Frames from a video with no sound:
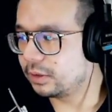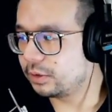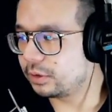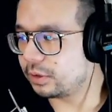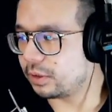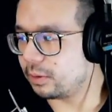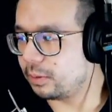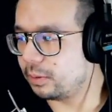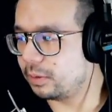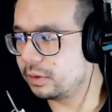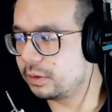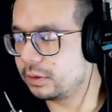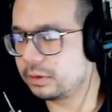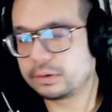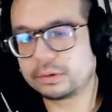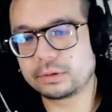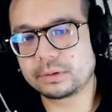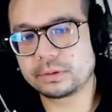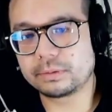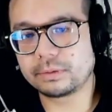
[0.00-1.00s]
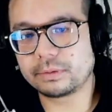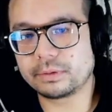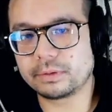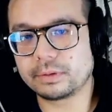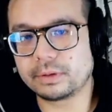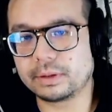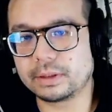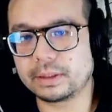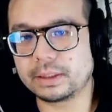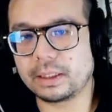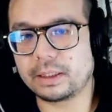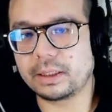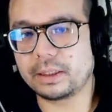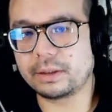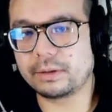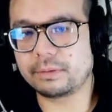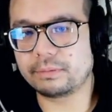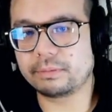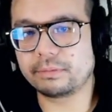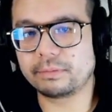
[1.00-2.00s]
so
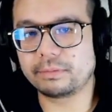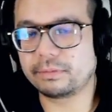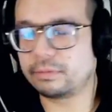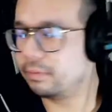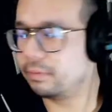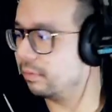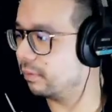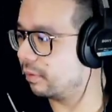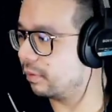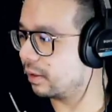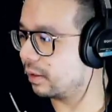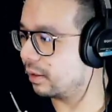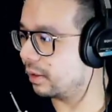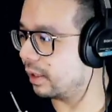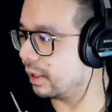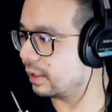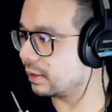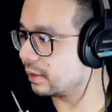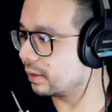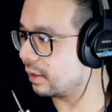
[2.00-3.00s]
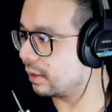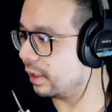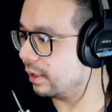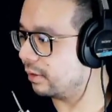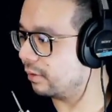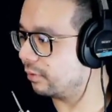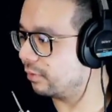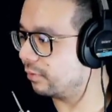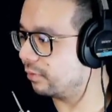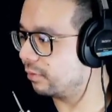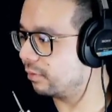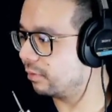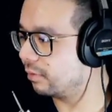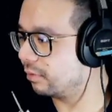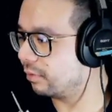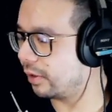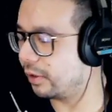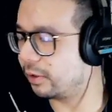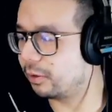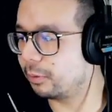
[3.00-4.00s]
uh, last kind of
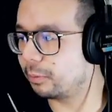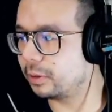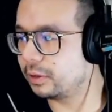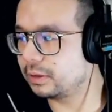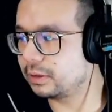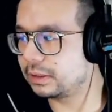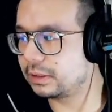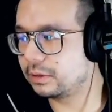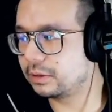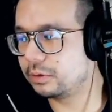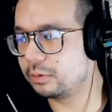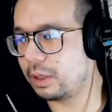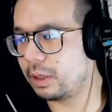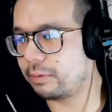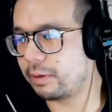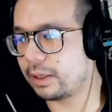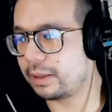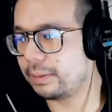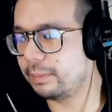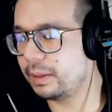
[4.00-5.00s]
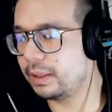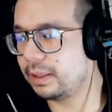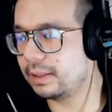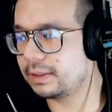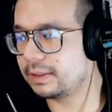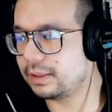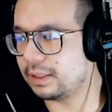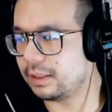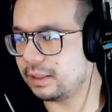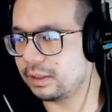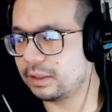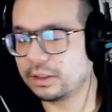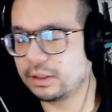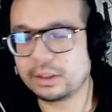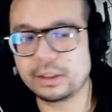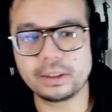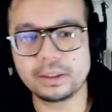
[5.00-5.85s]
final words. Do I recommend this thing?